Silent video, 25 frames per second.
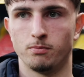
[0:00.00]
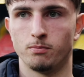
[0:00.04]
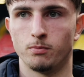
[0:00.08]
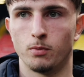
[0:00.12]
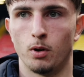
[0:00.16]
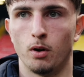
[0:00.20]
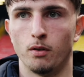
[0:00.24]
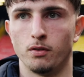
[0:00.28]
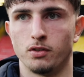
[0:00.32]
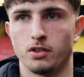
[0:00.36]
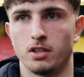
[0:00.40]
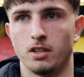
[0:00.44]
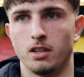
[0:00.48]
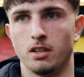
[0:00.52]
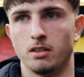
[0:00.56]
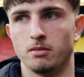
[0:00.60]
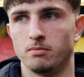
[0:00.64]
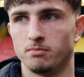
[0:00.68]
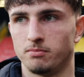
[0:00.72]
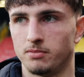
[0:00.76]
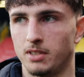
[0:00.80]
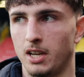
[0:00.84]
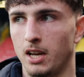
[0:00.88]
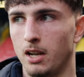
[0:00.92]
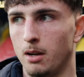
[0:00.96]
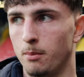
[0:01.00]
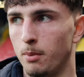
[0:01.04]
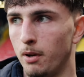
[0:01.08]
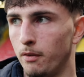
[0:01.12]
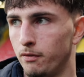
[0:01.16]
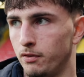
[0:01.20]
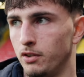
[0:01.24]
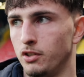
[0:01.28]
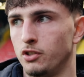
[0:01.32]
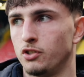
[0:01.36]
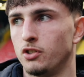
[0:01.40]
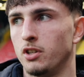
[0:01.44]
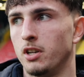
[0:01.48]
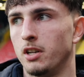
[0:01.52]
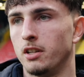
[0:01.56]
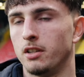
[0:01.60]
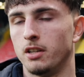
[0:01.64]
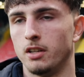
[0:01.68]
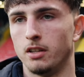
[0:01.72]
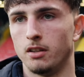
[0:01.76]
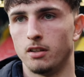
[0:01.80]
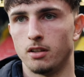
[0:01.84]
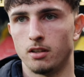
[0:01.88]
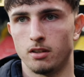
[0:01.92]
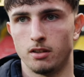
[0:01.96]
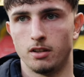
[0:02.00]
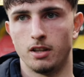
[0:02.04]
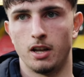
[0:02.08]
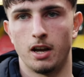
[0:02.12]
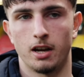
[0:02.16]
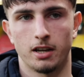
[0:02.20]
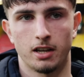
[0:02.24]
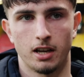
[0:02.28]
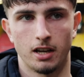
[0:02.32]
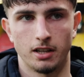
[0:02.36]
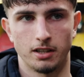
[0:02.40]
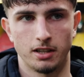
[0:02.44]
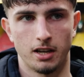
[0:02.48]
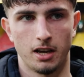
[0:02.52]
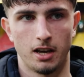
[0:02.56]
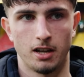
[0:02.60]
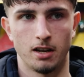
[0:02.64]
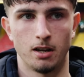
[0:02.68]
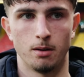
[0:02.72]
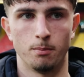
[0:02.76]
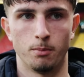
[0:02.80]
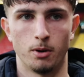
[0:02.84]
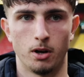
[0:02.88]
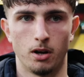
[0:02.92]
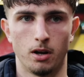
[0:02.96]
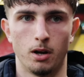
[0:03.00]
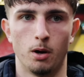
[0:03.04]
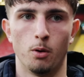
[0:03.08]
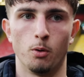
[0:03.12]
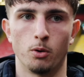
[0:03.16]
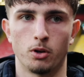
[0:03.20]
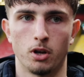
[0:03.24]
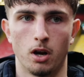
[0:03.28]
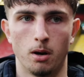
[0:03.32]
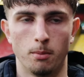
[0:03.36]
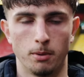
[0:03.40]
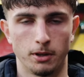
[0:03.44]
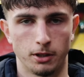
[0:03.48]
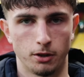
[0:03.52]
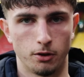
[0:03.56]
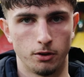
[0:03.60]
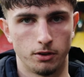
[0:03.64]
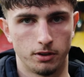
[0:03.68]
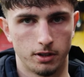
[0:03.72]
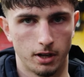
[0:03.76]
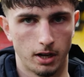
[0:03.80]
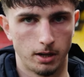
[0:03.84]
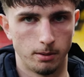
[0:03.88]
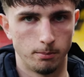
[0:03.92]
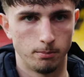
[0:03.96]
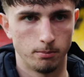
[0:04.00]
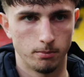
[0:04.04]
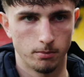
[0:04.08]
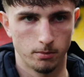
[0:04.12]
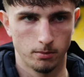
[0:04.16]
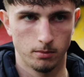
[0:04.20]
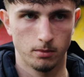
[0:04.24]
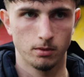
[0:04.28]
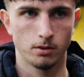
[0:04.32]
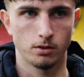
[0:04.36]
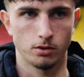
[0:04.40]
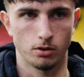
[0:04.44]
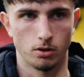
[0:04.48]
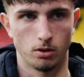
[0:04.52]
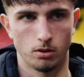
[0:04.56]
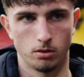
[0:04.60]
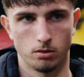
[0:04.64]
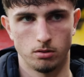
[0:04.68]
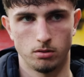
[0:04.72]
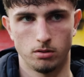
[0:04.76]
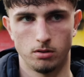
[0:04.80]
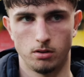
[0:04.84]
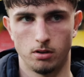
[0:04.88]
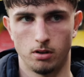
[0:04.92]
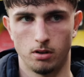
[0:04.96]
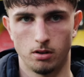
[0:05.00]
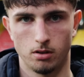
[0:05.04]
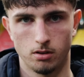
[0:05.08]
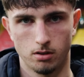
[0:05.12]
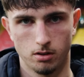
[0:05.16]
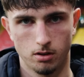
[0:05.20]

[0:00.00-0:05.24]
Obviously getting a bit frustrated that I can't get it, but it'll come in good time. So, yeah.